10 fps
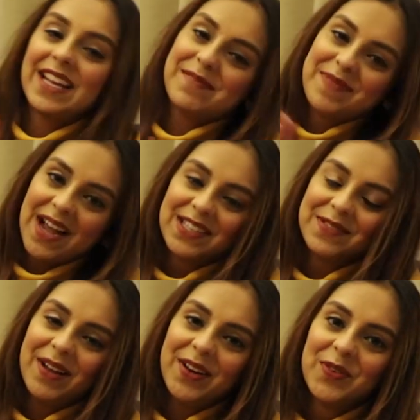I came back to
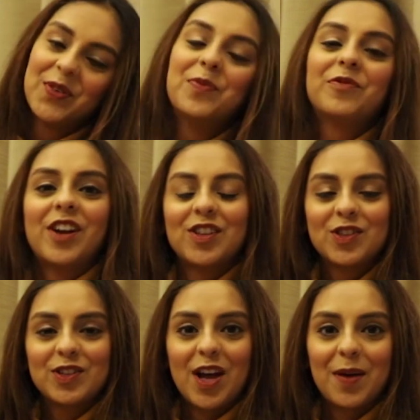my room,
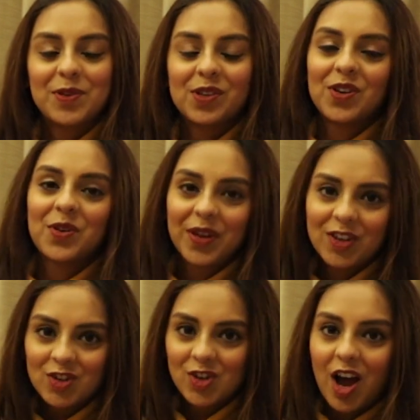freshened up, took a
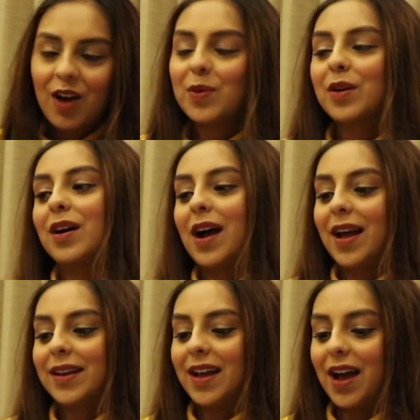quick shower,
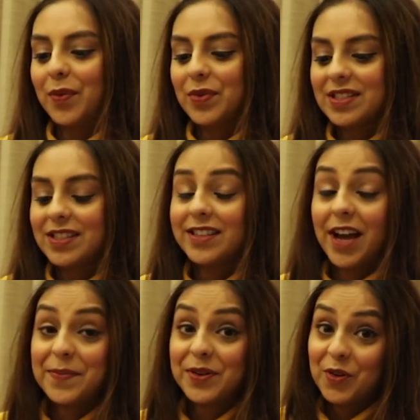and I was in
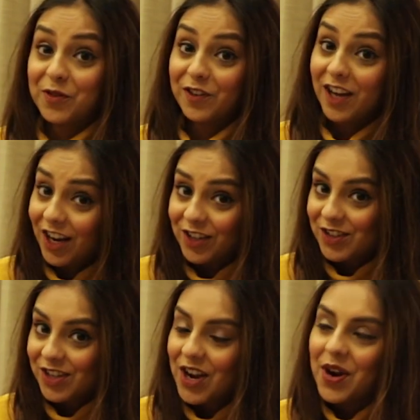time to go for lunch.